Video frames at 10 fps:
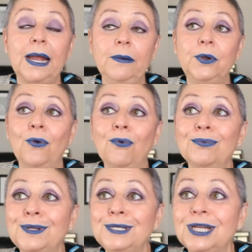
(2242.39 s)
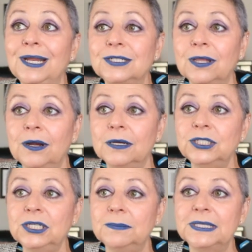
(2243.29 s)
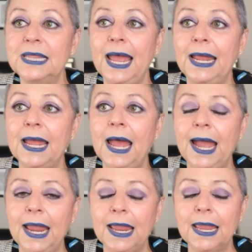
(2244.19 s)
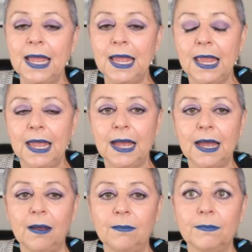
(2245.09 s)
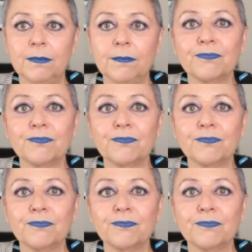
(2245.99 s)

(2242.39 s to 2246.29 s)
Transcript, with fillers: I would only change the hardships that I um,